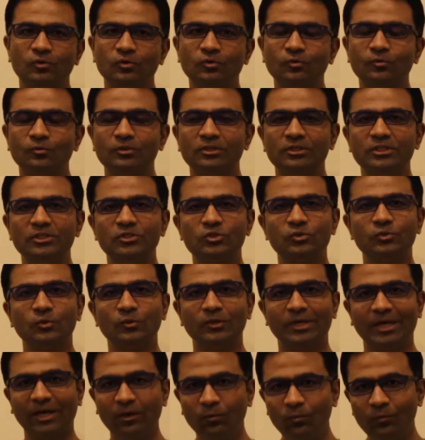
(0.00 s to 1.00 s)
You need to
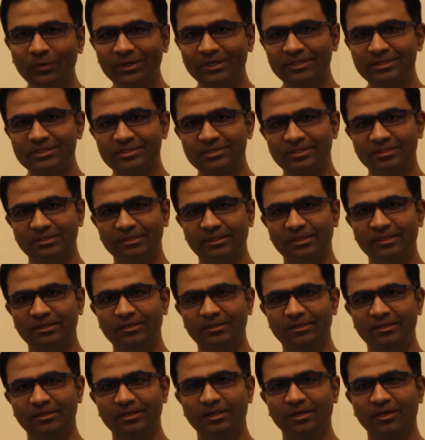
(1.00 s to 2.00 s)
leverage
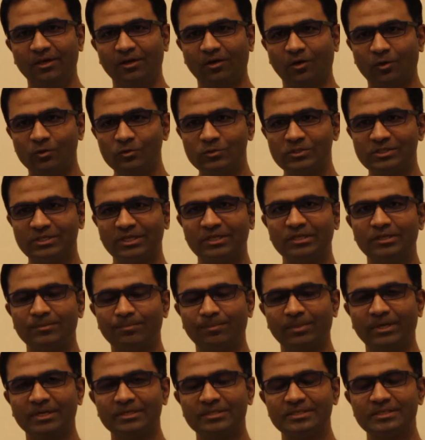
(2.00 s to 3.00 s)
the on-site
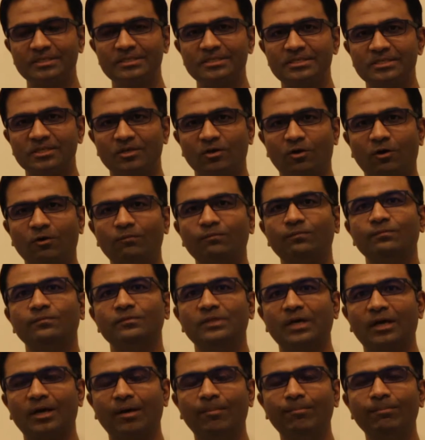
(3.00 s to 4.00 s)
presence
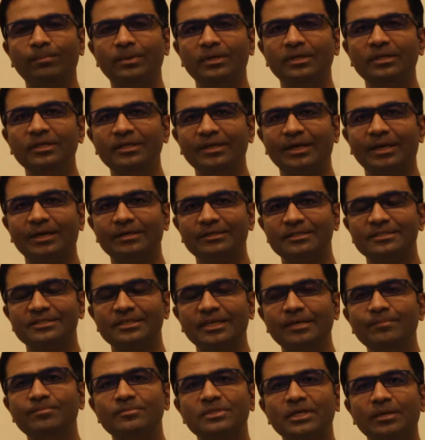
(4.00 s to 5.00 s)
of the company. At the
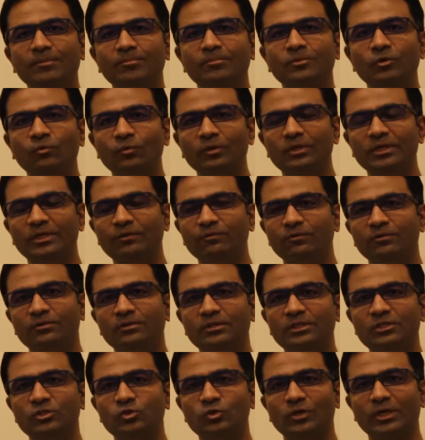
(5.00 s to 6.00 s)
same time, you will
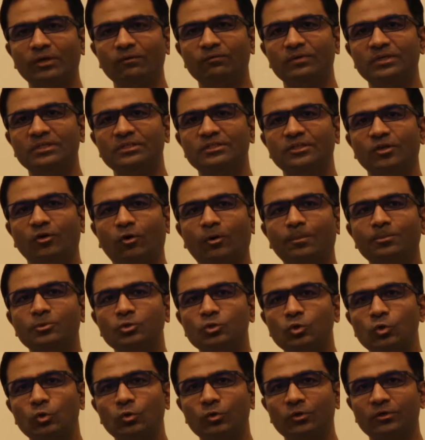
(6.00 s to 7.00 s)
need to leverage the
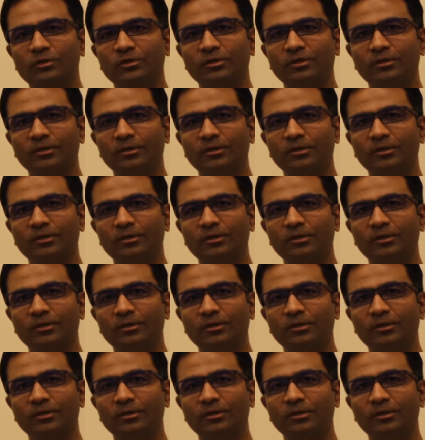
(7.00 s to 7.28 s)
offshore,